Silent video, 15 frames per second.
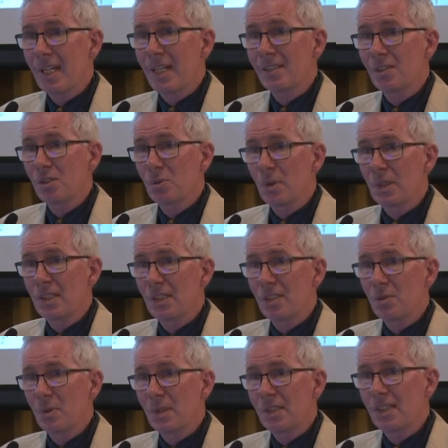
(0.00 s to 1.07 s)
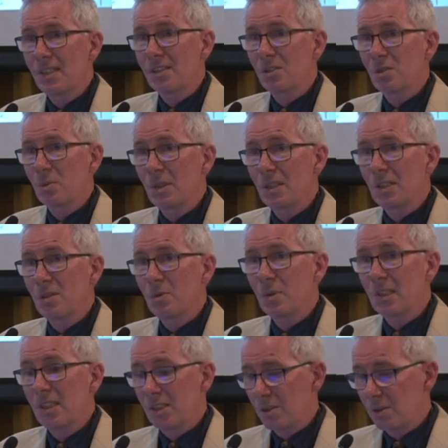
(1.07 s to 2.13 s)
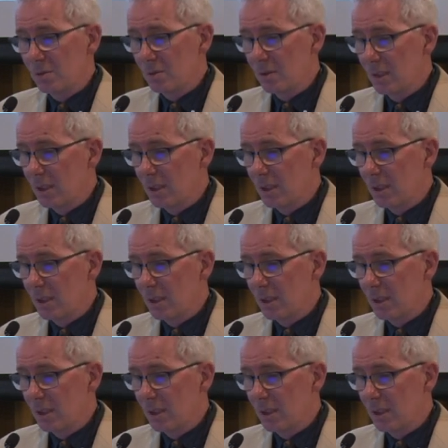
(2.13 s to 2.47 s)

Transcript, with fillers: under 2020 to 2022